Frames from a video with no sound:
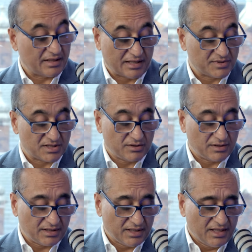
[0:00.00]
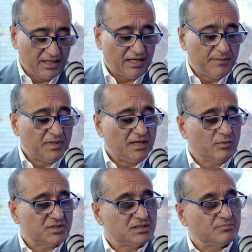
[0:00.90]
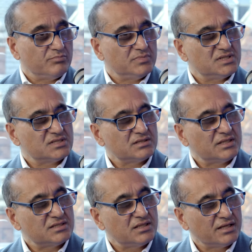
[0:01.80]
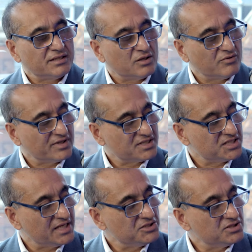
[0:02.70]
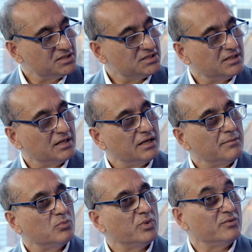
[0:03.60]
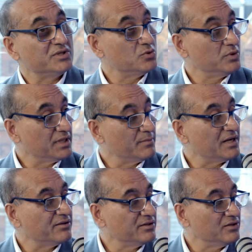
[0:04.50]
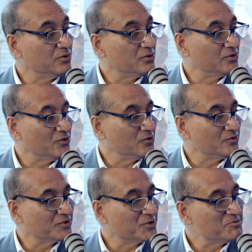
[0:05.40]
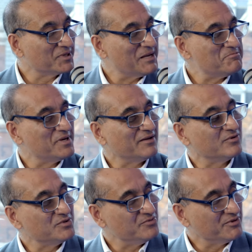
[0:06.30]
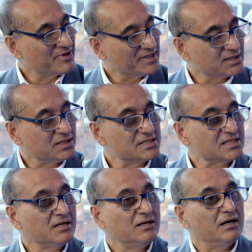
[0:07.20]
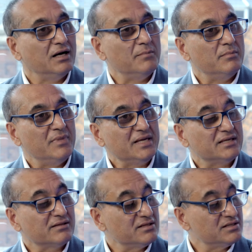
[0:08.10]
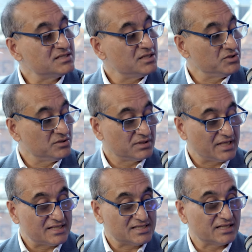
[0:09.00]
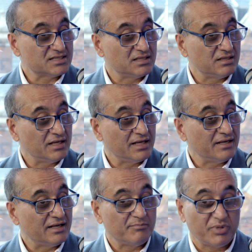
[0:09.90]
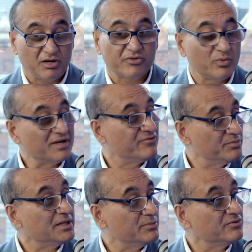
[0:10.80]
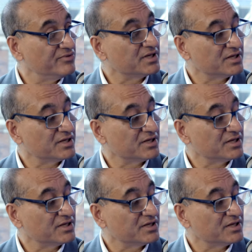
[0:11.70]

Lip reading: absolutely. I want to slightly go off at a tangent. We're talking about your recruitment campaign for which you've been recognised, making the social care sector a pathway for people for